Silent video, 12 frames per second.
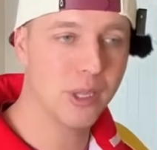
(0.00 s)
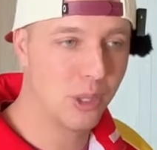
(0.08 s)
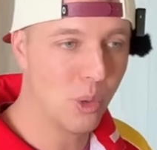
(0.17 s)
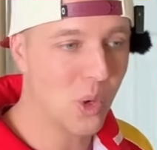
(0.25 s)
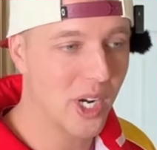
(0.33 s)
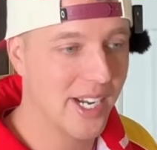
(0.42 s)

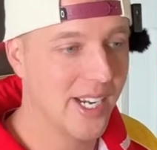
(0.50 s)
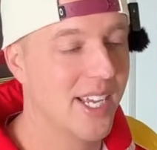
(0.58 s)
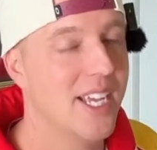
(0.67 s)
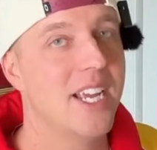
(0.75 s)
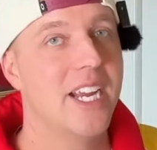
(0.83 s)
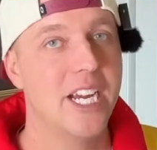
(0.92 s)
Lauren.
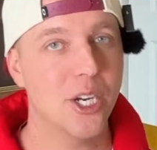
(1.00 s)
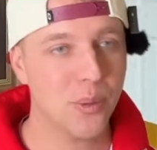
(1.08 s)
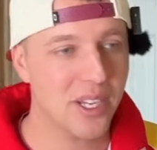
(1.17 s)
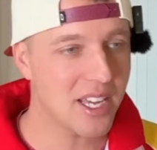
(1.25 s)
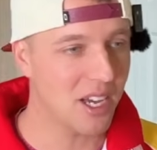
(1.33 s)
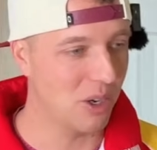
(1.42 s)
Here
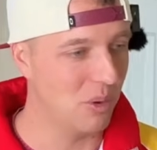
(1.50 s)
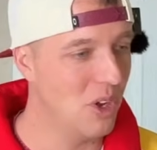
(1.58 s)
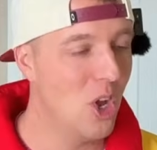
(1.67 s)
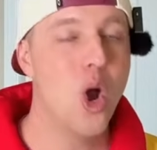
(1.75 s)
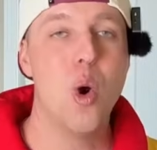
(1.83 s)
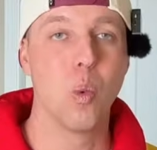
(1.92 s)
we go.
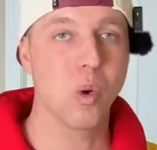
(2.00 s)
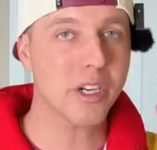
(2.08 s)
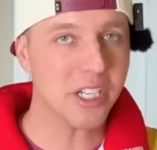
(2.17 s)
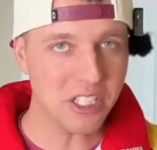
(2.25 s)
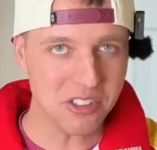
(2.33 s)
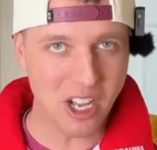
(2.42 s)

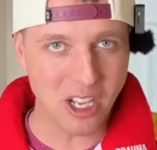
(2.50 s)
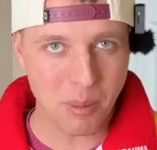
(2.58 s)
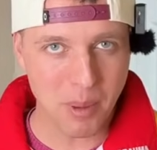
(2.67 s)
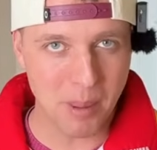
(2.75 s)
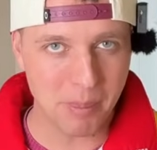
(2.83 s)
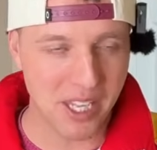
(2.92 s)
We're going to talk
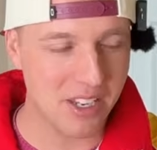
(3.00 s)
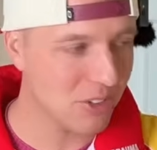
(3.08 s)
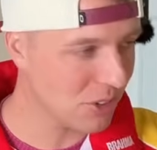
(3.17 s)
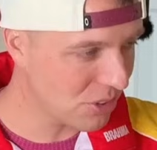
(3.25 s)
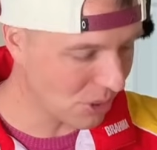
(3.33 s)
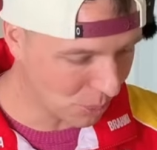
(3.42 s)
about
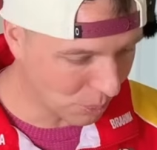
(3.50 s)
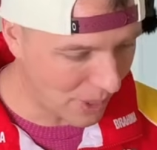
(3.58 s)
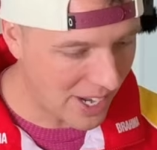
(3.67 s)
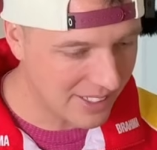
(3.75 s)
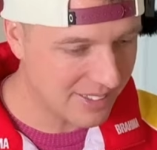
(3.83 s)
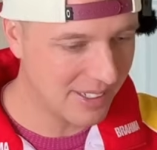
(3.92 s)
blazers
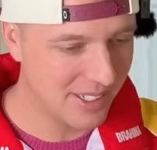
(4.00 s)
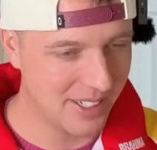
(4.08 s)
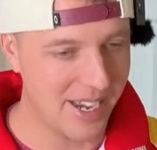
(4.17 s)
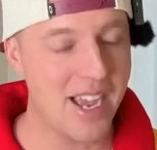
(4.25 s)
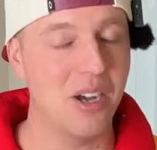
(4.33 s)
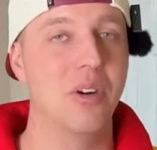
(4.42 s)
right
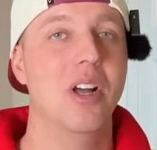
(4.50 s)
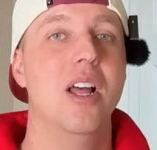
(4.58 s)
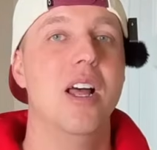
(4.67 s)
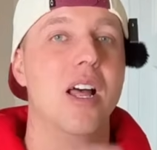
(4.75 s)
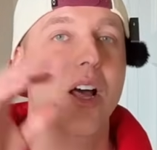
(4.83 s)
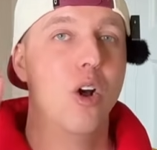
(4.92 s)
now.
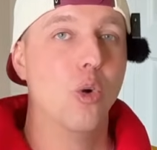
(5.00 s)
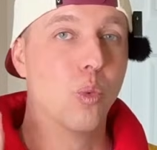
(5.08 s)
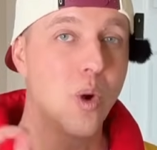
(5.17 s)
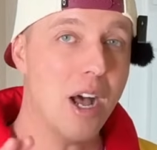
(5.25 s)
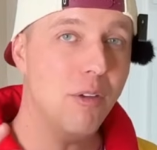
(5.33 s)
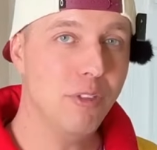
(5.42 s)

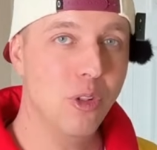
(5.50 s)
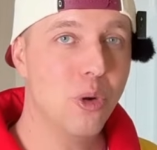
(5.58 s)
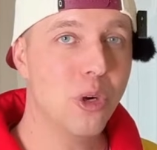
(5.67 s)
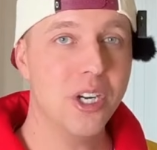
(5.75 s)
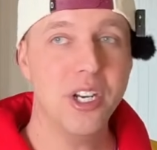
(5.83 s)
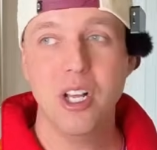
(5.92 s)
Ralph
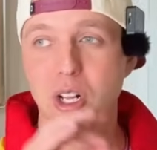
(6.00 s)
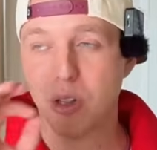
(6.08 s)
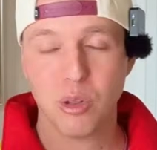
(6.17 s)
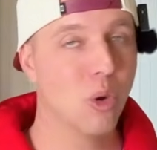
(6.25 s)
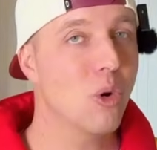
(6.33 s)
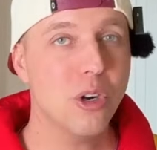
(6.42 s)
Lauren,
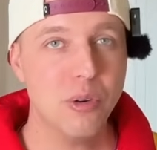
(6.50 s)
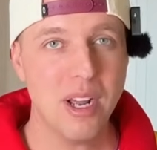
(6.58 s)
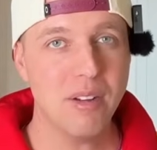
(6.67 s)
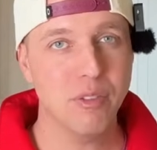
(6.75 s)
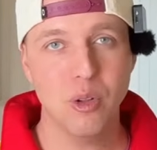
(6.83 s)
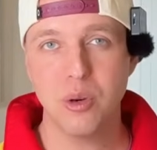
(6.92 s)

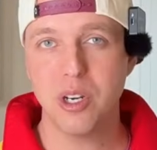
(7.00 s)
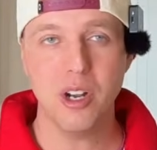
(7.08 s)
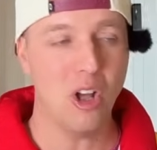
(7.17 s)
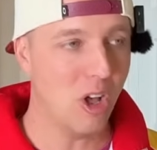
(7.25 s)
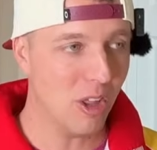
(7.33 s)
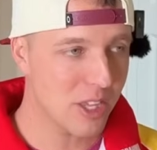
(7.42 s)
Ralph Lauren,
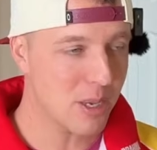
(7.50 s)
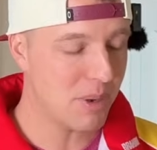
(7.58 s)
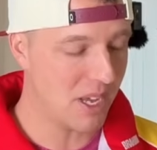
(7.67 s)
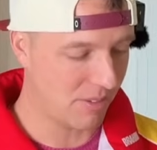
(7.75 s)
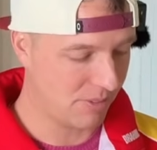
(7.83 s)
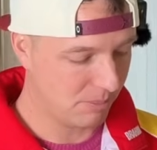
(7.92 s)
all the
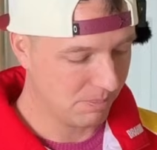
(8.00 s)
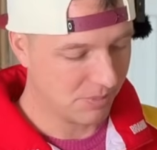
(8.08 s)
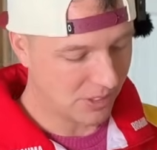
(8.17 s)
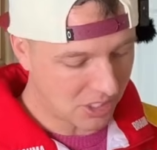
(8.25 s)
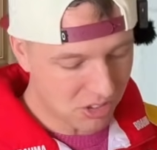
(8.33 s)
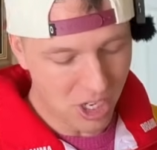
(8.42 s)
above.
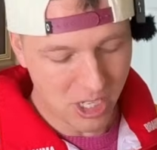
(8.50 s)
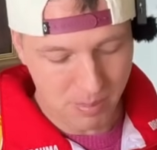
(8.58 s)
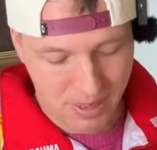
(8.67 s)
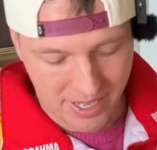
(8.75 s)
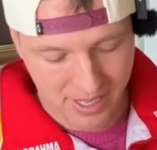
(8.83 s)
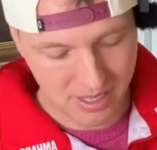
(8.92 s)
Let's talk
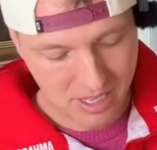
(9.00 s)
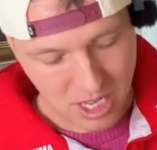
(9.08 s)
about it.